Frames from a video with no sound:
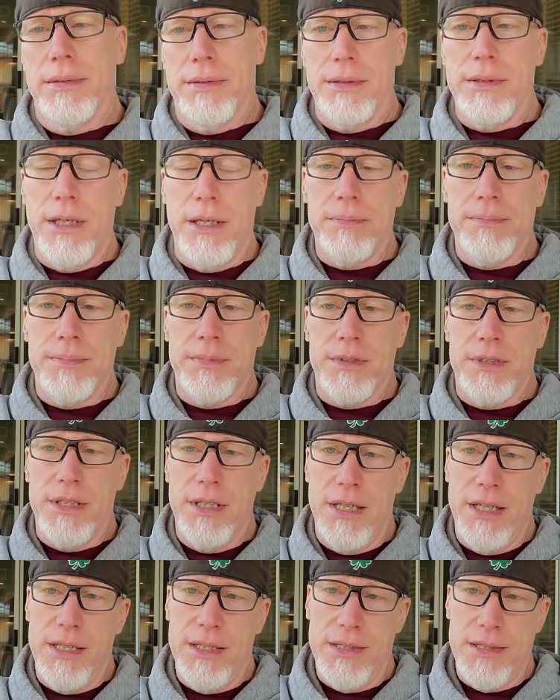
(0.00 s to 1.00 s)
Yeah,
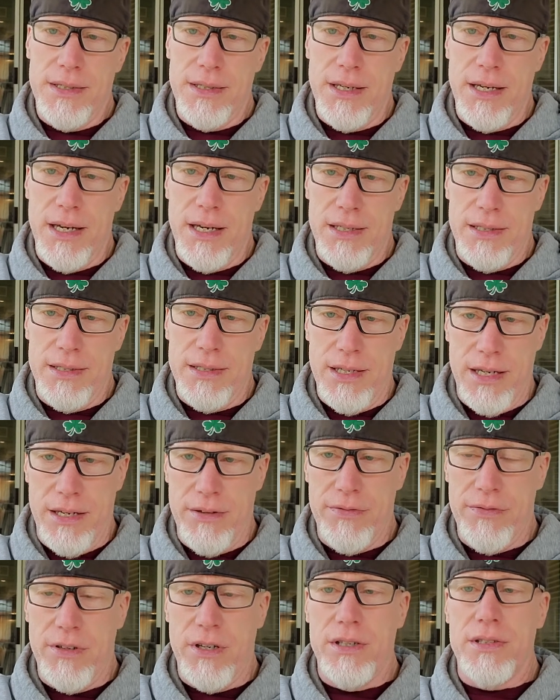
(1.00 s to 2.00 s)
today's that day
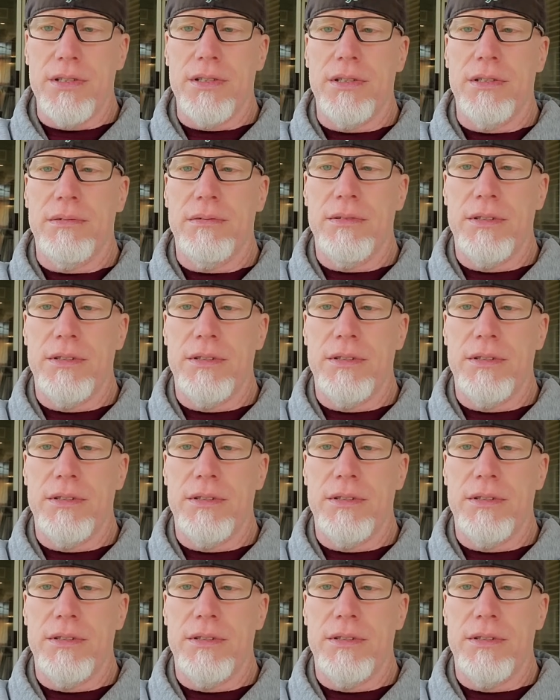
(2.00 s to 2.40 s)
for us.